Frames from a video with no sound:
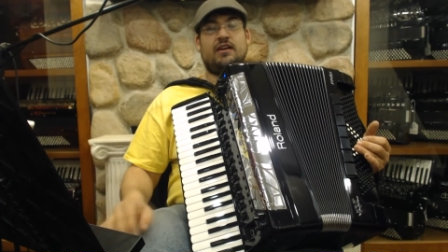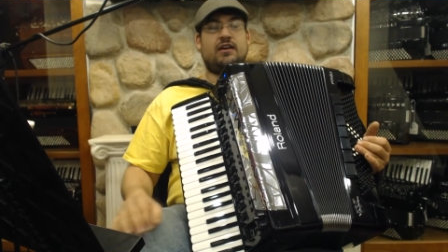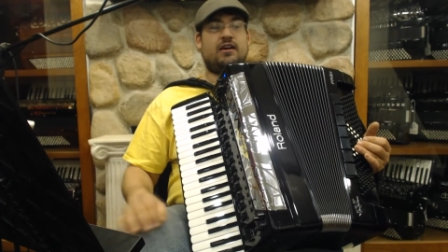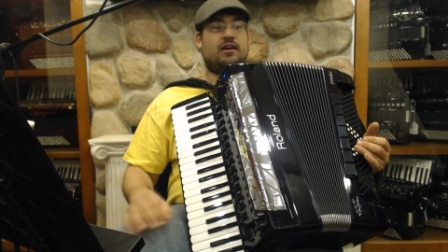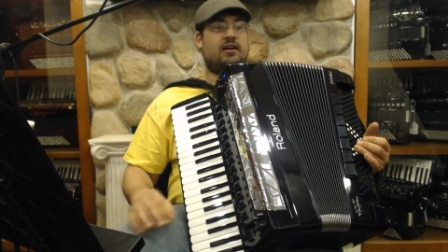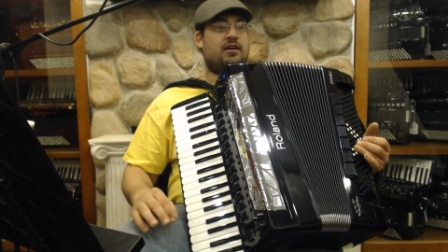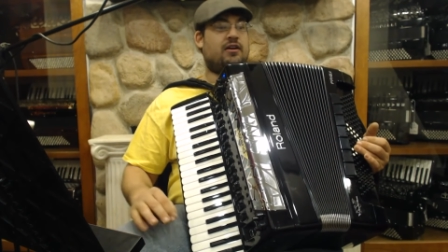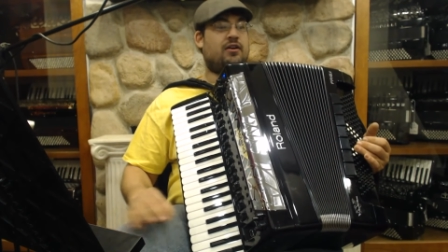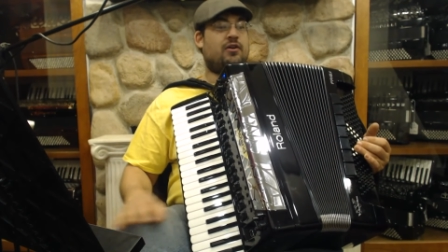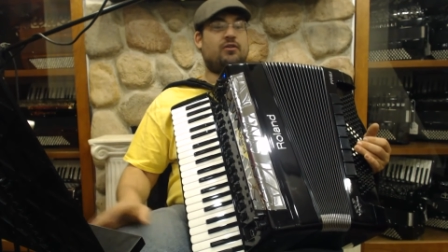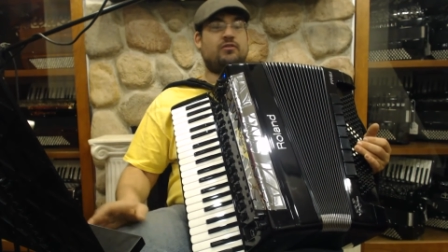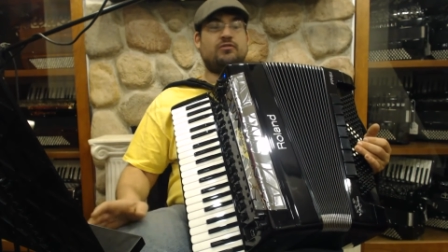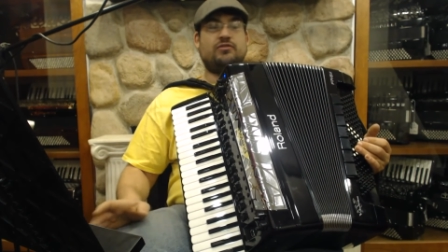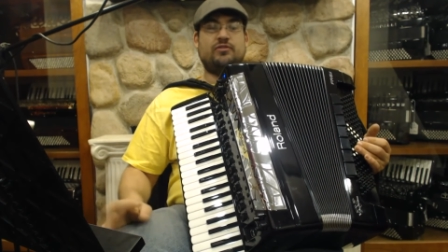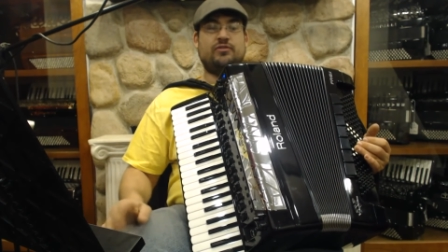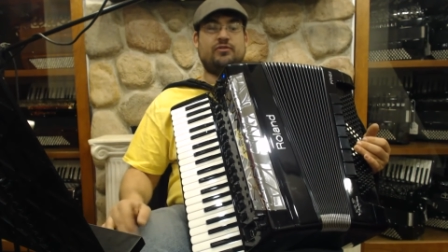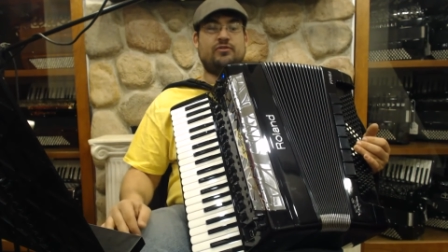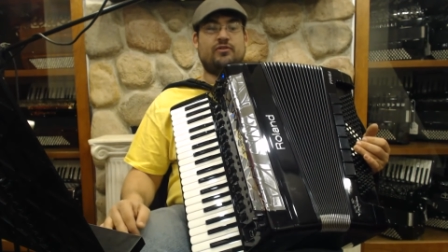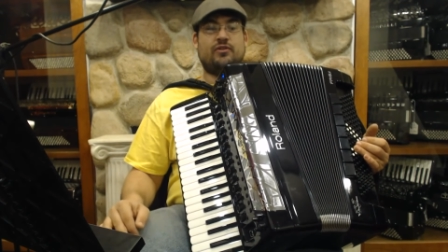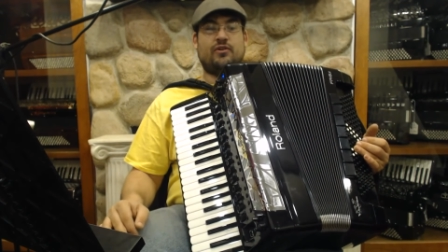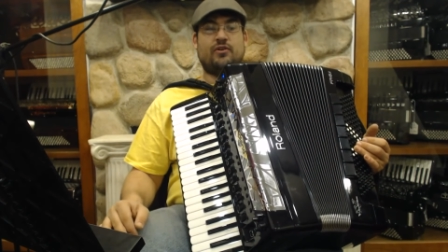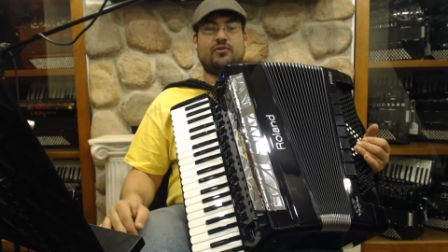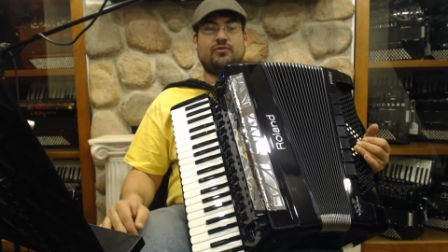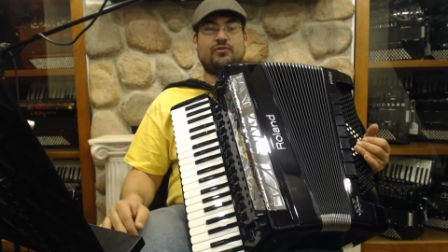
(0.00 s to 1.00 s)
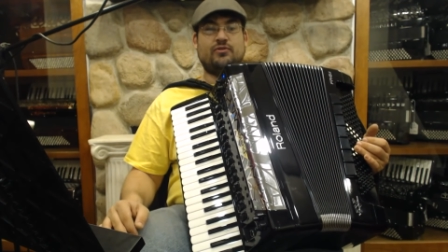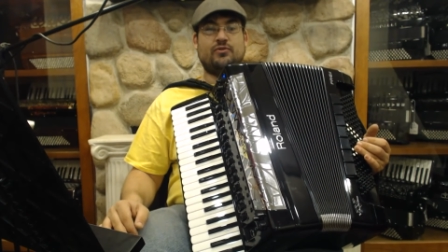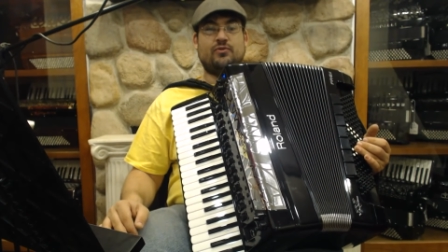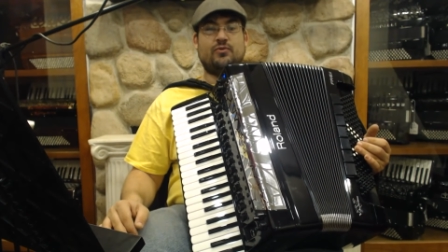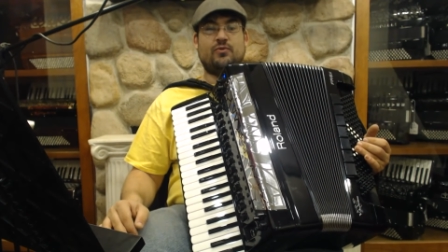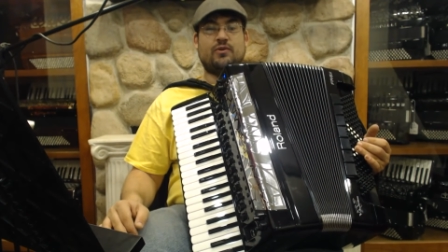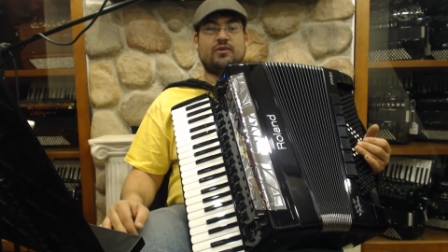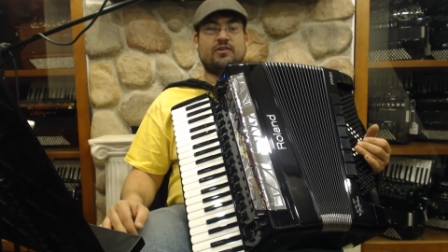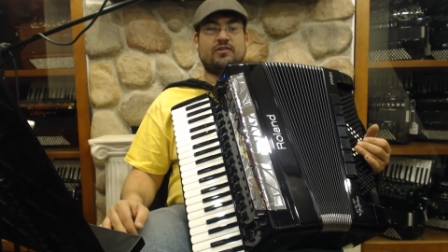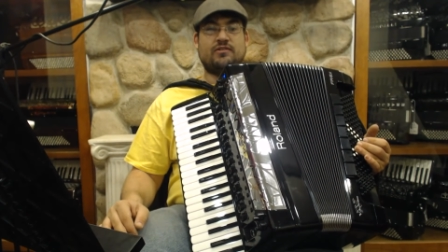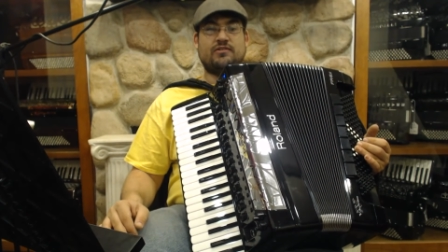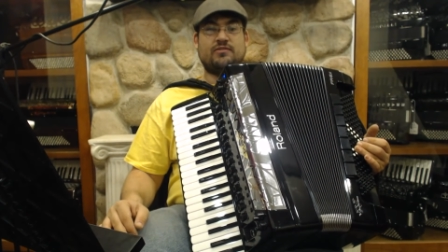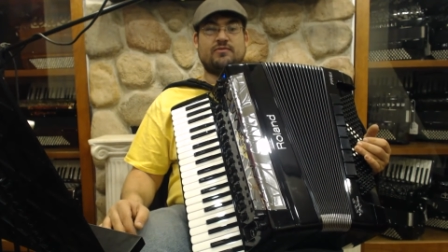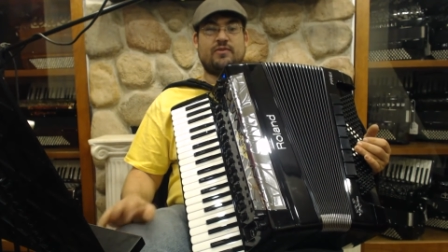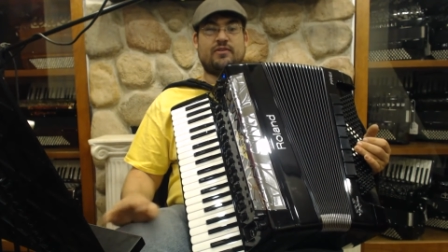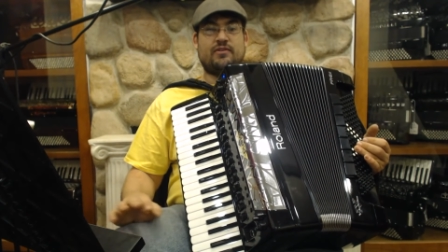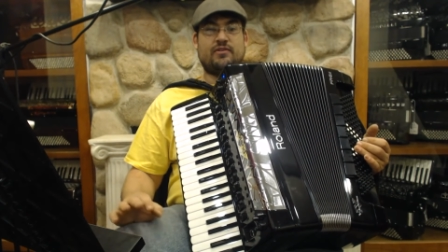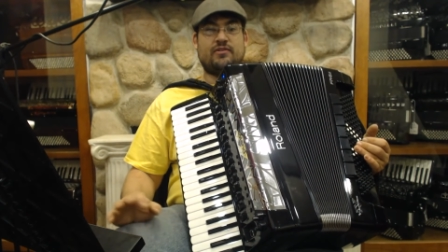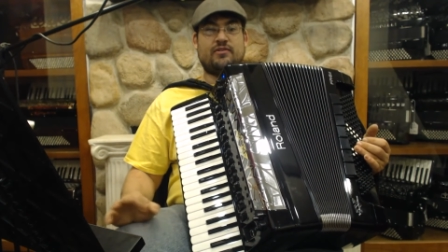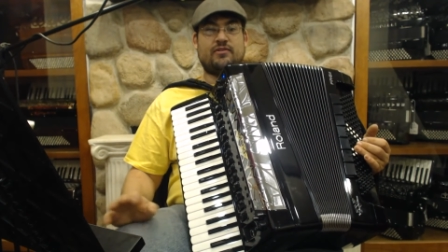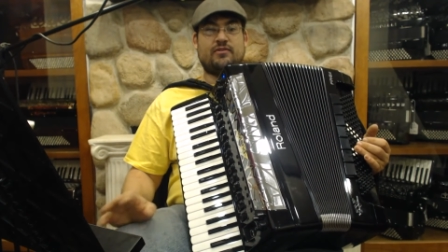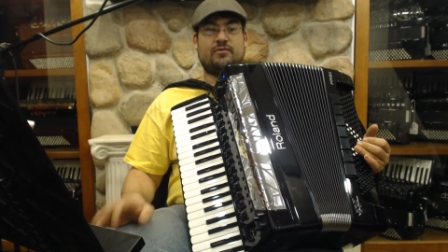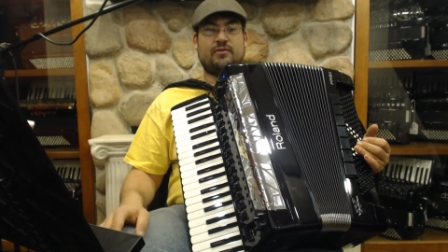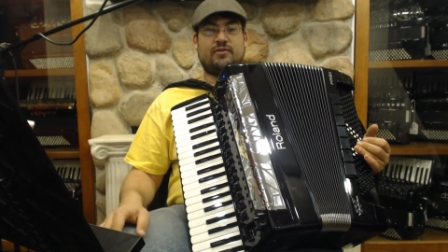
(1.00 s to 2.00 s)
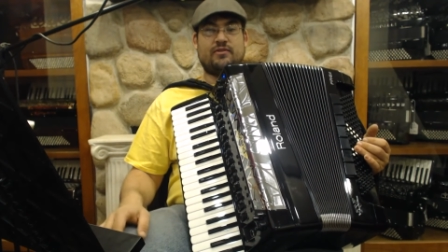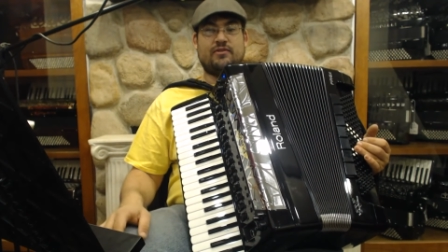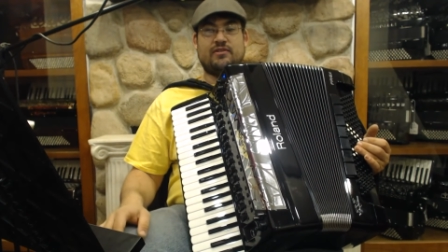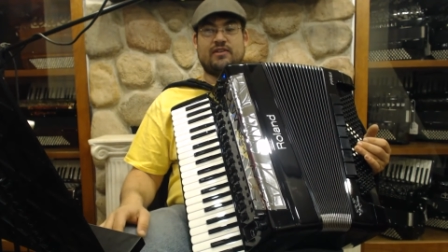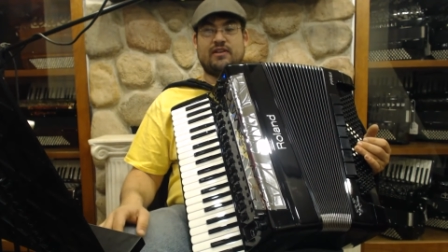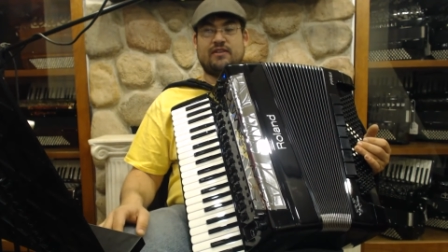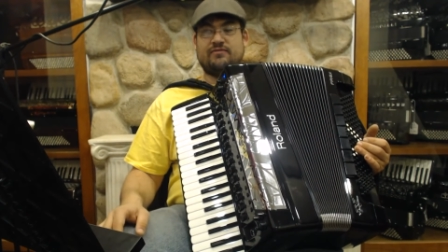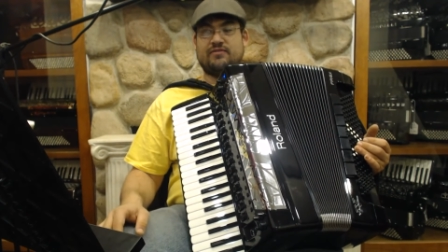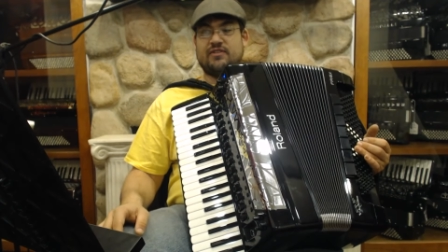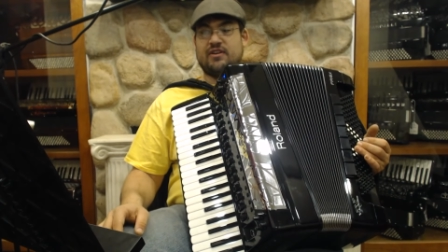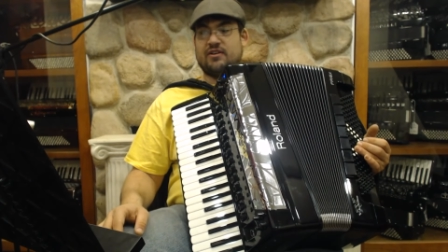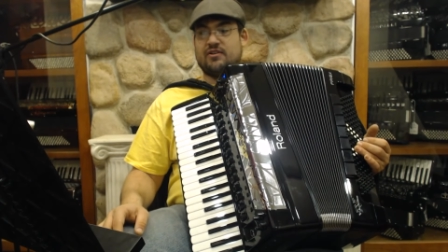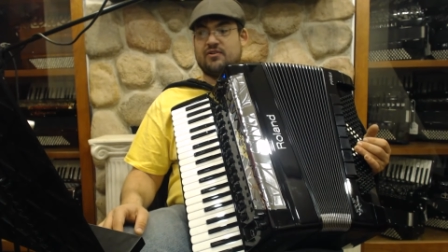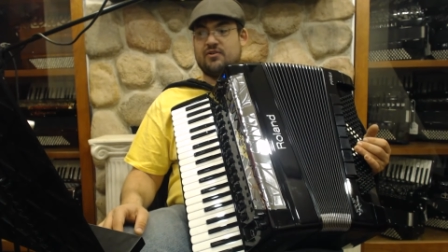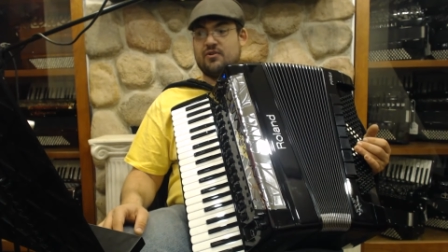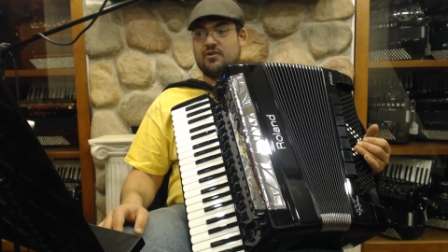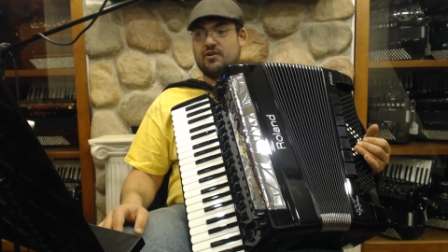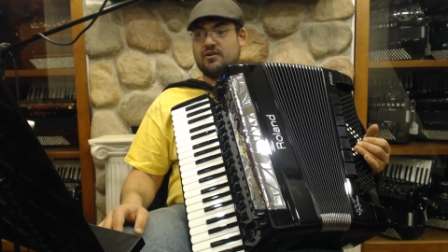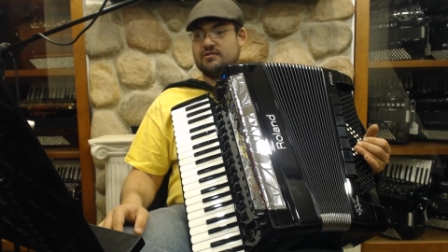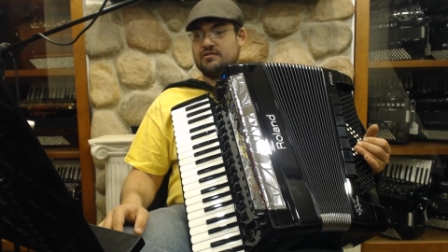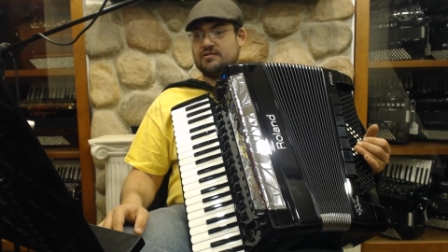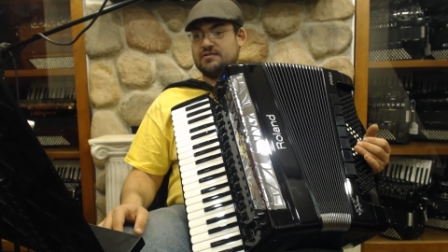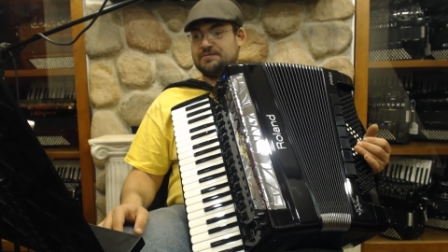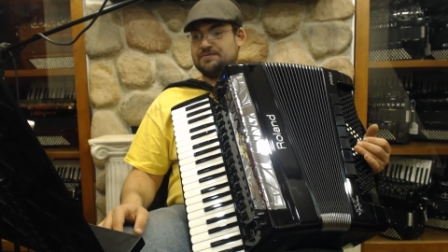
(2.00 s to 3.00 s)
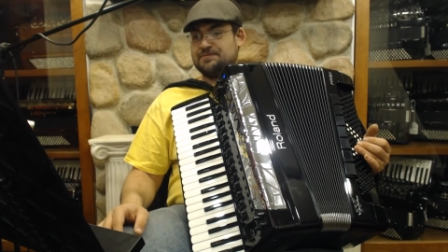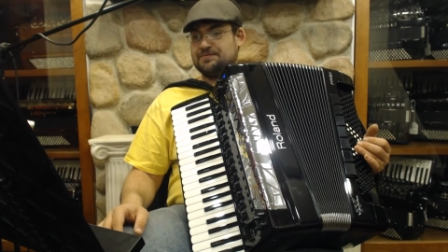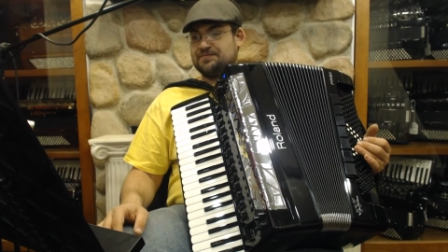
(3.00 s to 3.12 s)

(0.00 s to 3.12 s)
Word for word: Uh, whole new whole new worlds with your with your left hand chords.